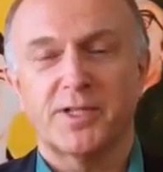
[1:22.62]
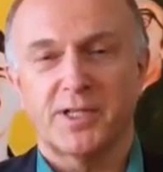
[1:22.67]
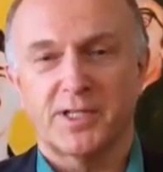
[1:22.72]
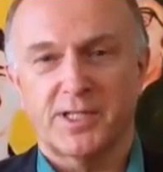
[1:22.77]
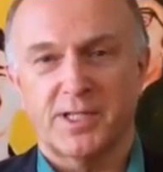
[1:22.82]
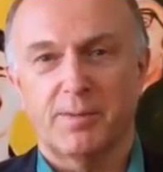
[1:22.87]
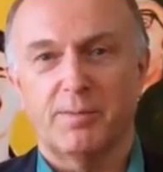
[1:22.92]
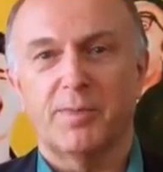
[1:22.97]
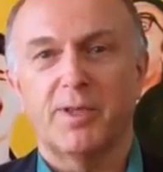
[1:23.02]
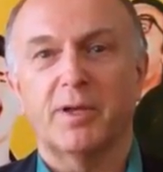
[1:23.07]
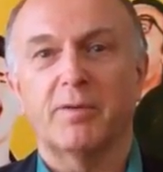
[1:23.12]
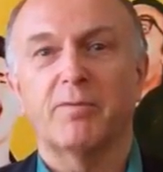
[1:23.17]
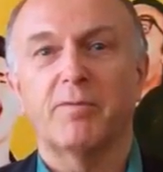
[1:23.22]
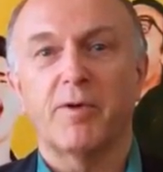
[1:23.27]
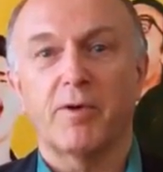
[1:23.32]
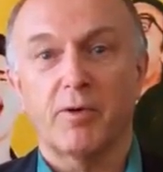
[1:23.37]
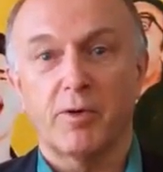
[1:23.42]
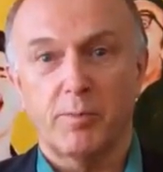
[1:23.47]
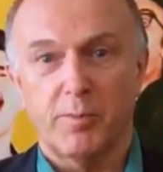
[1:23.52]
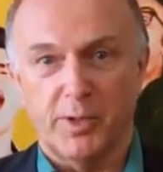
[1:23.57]
says something
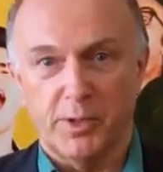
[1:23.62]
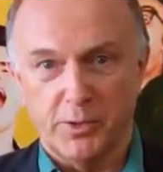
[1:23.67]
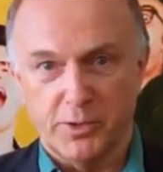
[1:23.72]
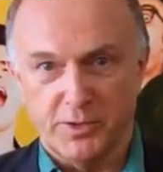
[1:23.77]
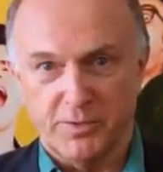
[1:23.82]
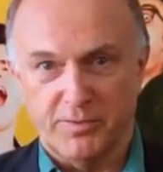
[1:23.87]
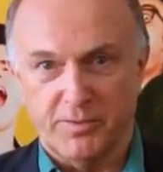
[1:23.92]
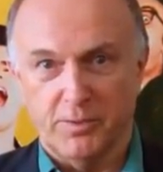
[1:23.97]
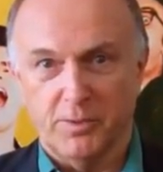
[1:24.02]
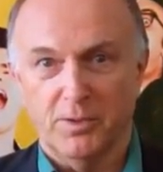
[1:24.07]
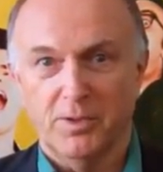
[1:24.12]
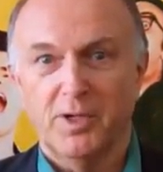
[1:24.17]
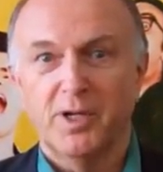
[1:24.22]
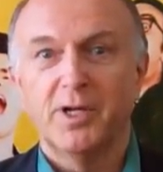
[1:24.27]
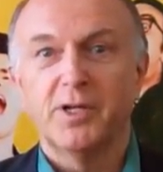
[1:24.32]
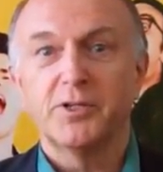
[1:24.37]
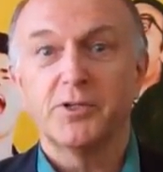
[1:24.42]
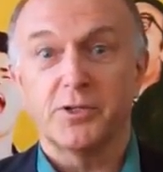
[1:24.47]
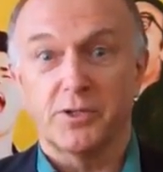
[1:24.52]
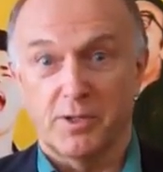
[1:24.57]
very beautiful
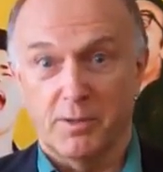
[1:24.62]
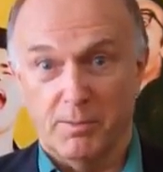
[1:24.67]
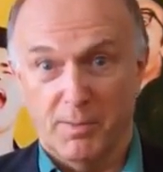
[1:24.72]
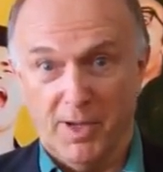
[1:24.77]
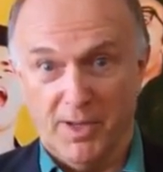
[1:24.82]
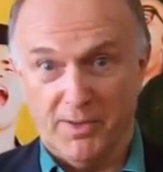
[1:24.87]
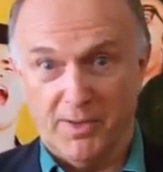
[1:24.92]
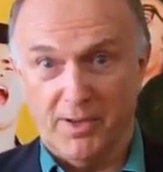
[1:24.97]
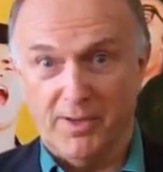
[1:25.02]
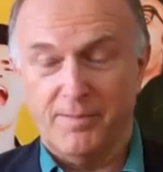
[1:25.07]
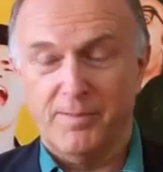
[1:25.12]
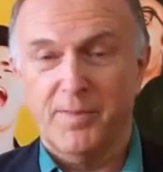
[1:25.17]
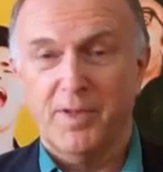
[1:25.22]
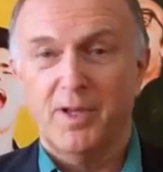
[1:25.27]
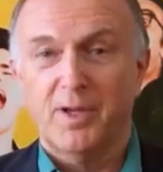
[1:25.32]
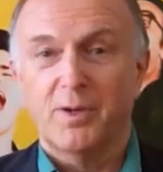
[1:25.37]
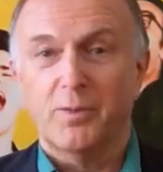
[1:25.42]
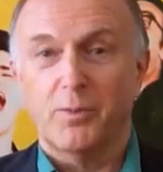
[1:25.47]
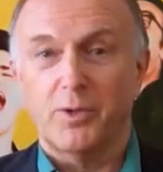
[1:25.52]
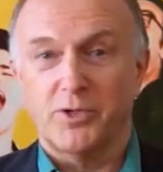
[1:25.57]
to the mother,
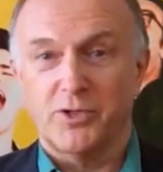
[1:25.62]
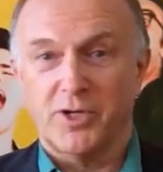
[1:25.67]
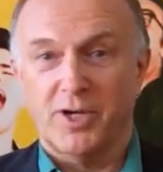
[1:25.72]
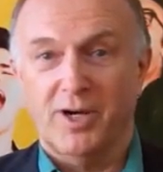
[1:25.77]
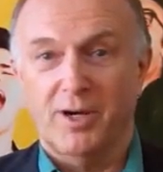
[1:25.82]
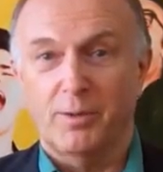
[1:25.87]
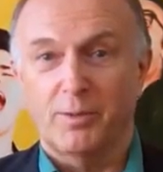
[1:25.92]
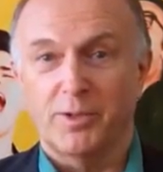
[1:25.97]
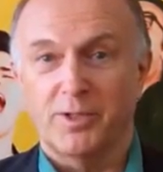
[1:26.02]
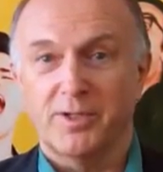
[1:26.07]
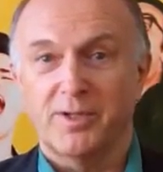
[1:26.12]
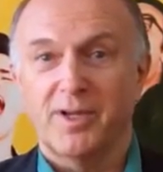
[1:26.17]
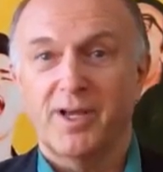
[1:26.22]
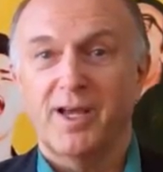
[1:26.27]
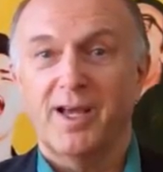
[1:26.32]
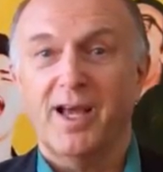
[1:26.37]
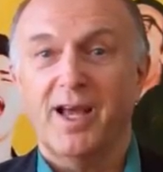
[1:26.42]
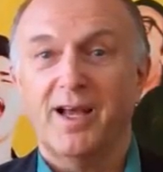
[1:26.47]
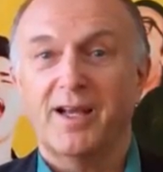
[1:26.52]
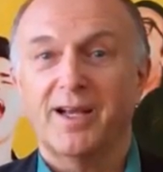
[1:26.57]
which I would
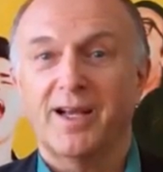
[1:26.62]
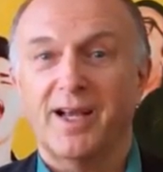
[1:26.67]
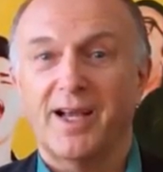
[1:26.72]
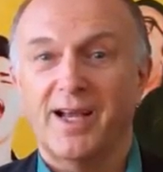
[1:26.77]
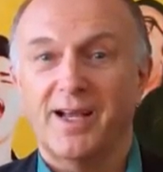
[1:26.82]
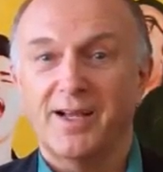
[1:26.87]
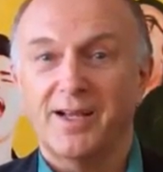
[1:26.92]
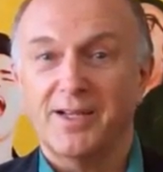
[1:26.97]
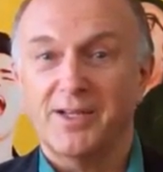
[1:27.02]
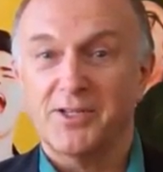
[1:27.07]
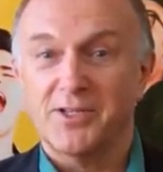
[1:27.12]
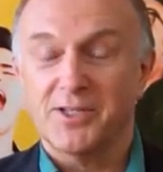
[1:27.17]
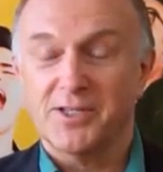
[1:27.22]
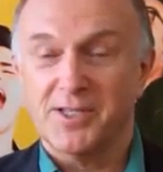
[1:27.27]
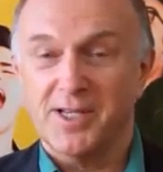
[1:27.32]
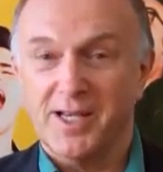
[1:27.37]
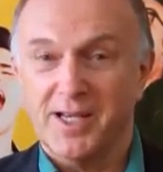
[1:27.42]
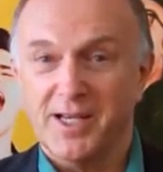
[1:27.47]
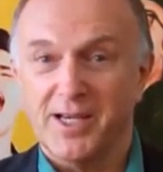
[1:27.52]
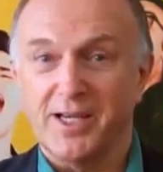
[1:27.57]

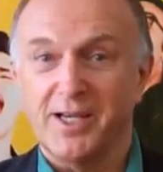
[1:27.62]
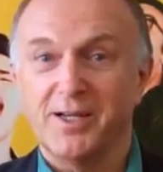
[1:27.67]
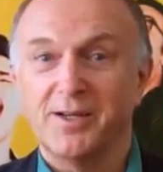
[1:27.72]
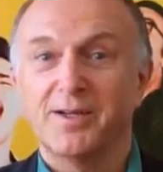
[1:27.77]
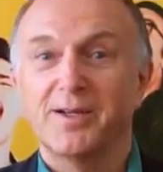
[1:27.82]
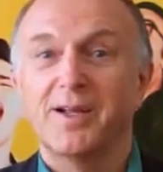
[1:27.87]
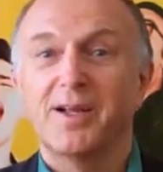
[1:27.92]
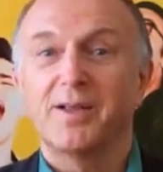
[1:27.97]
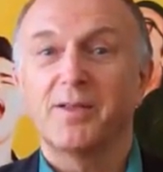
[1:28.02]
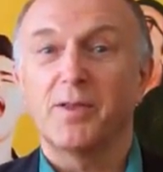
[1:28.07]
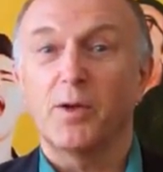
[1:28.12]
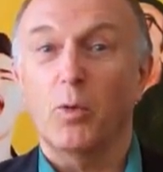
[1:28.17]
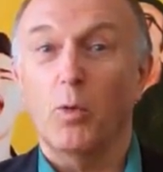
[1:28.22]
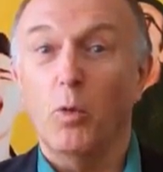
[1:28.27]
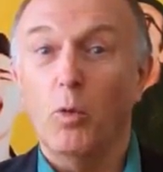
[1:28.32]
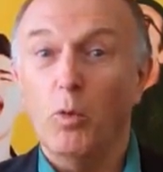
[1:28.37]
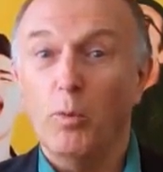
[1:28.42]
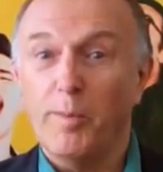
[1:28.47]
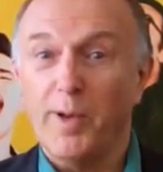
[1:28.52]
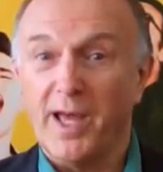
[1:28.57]
say that
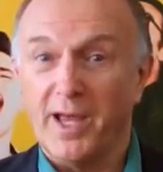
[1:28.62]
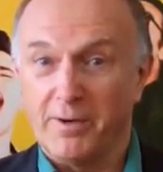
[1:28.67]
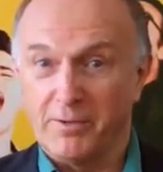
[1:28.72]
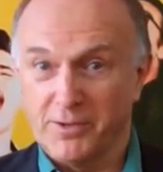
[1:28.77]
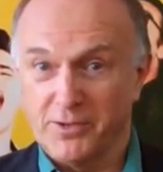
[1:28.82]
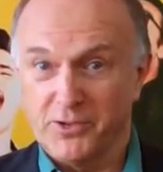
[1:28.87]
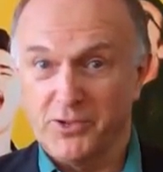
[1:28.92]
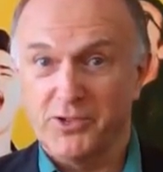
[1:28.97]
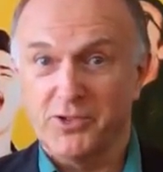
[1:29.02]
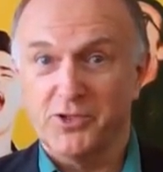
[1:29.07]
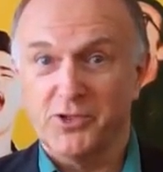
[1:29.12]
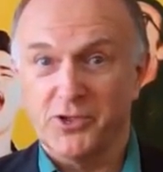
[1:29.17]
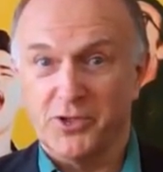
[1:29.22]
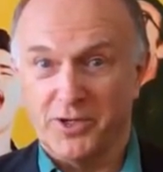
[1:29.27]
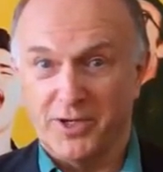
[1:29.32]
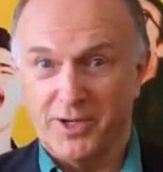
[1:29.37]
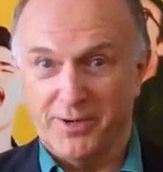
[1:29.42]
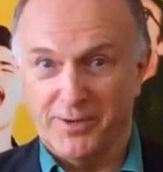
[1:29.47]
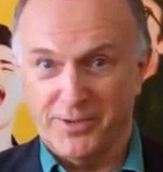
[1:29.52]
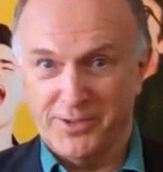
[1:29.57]
all parents
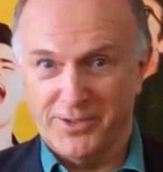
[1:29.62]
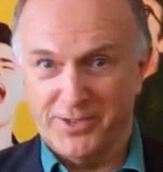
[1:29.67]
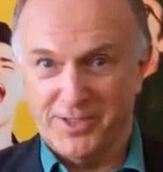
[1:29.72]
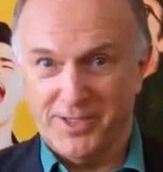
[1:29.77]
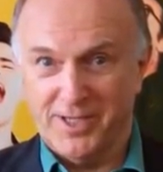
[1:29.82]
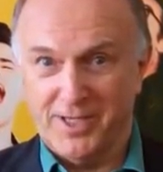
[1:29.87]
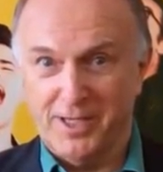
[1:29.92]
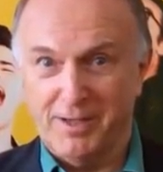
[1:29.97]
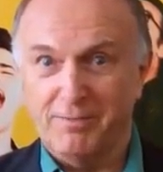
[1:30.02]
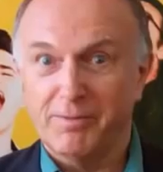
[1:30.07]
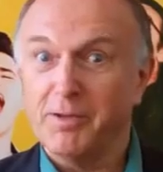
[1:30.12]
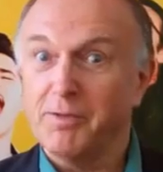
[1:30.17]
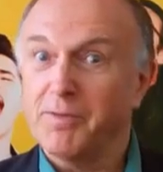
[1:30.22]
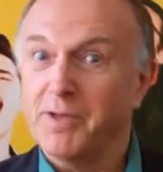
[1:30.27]
should go and see. Even